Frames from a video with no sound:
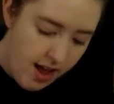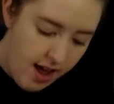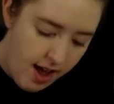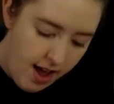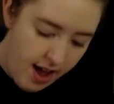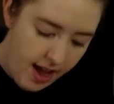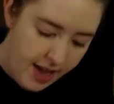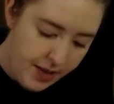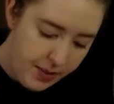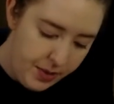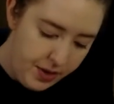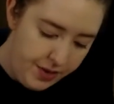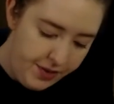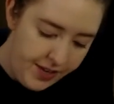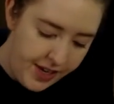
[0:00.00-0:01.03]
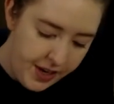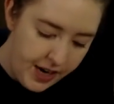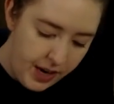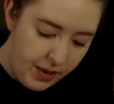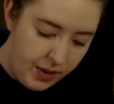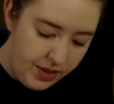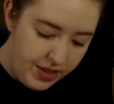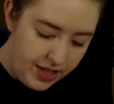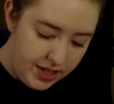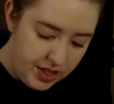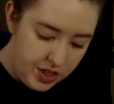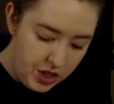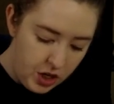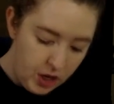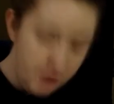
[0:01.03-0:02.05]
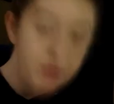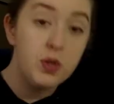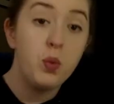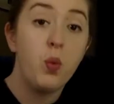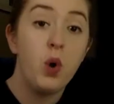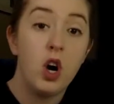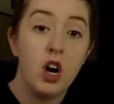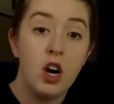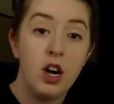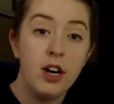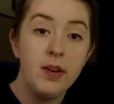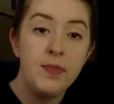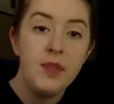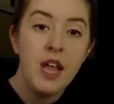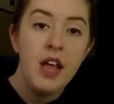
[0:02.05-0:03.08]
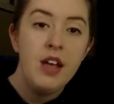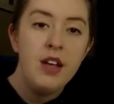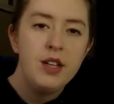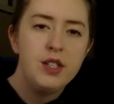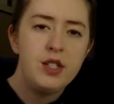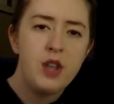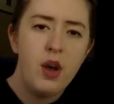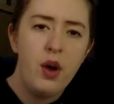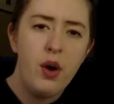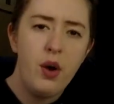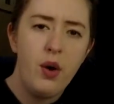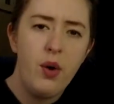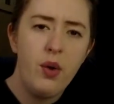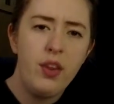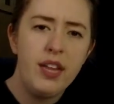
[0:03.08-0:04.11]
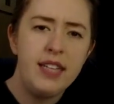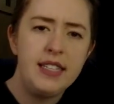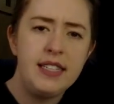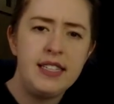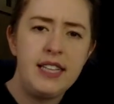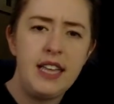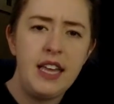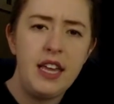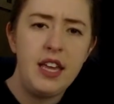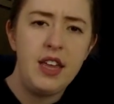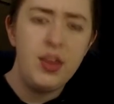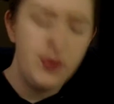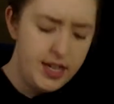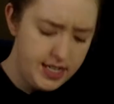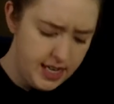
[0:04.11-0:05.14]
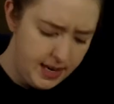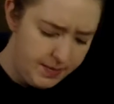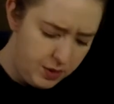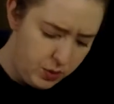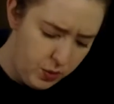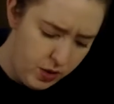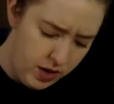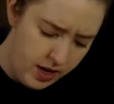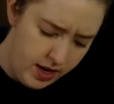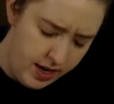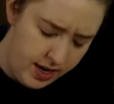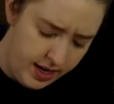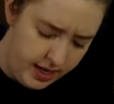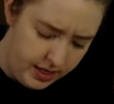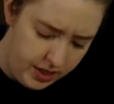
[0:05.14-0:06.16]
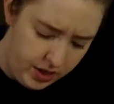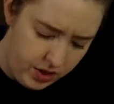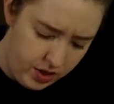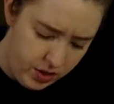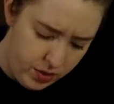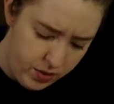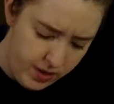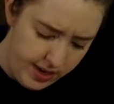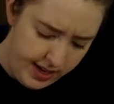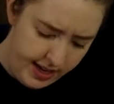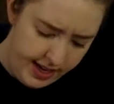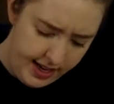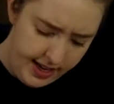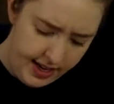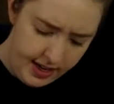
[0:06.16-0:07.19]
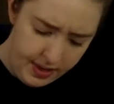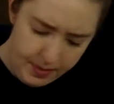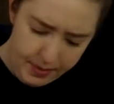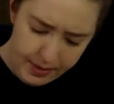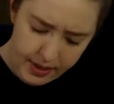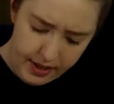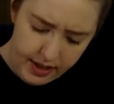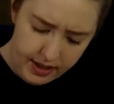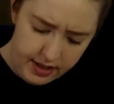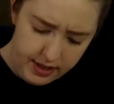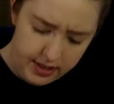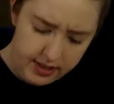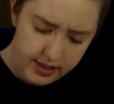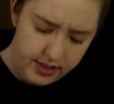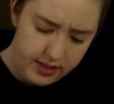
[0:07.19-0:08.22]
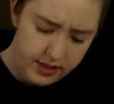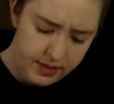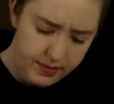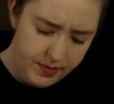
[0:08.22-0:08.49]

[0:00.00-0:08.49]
I would figure out what these terms were. So let's see, 3 times 1 is 3 plus